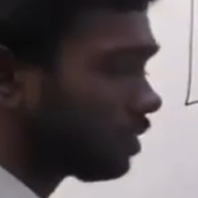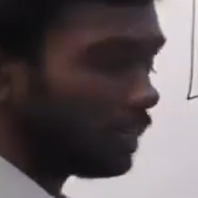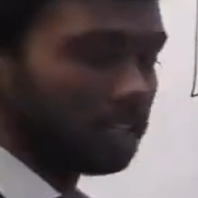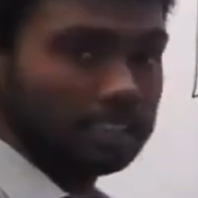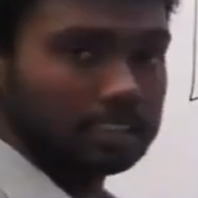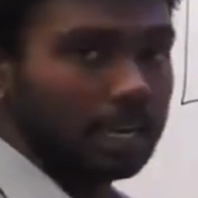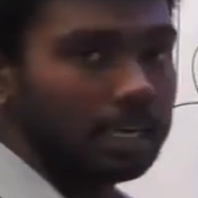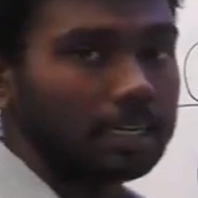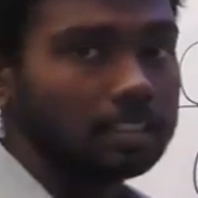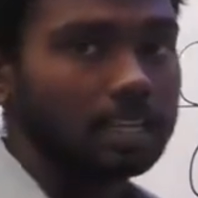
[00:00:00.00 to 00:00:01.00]
In
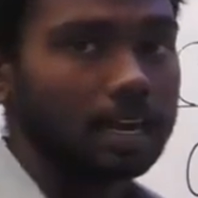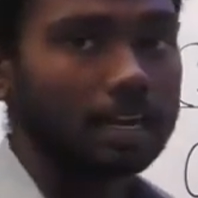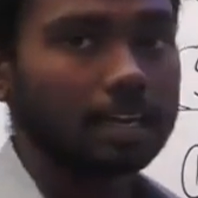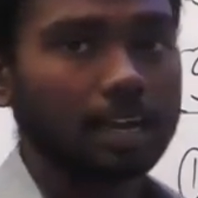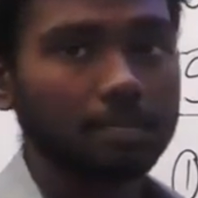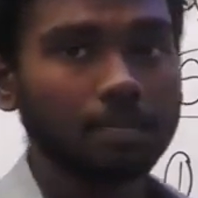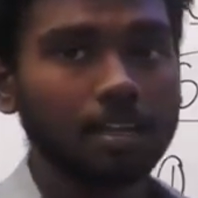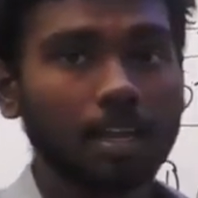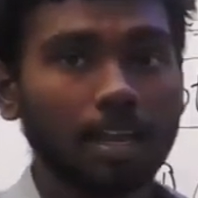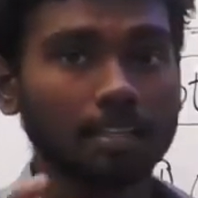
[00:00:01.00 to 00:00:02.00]
sentence anagram,
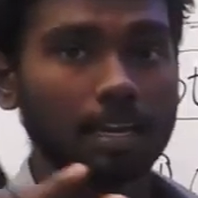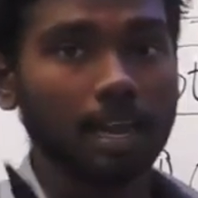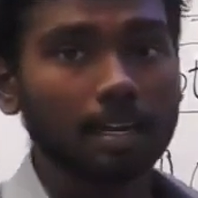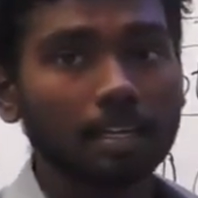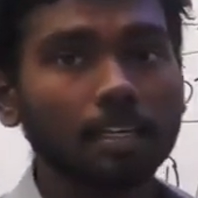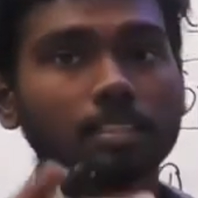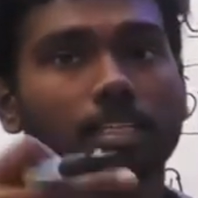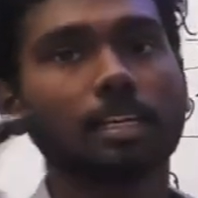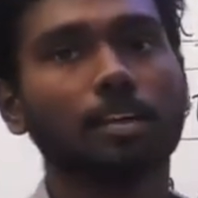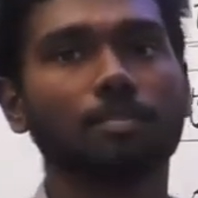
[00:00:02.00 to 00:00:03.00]
the letters
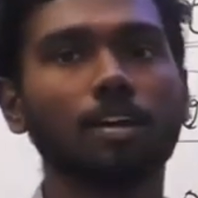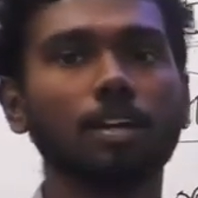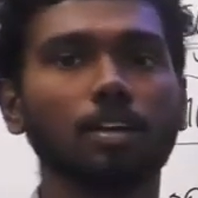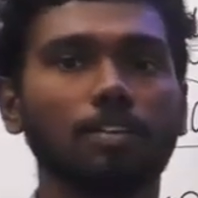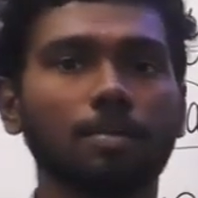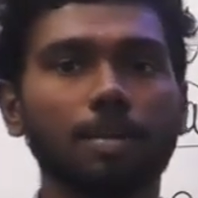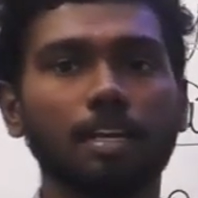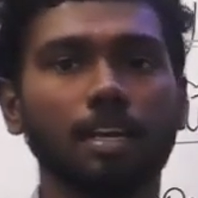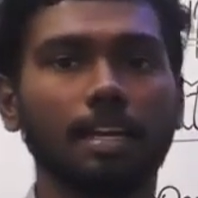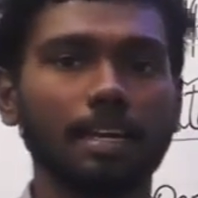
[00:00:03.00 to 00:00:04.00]
in a word will be
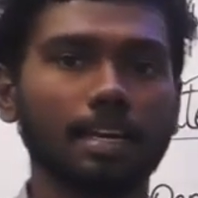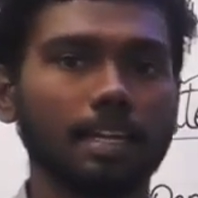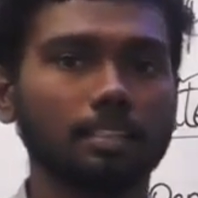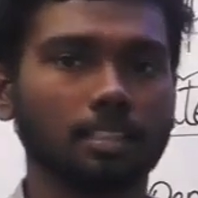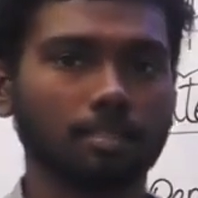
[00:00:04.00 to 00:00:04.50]
rearranged.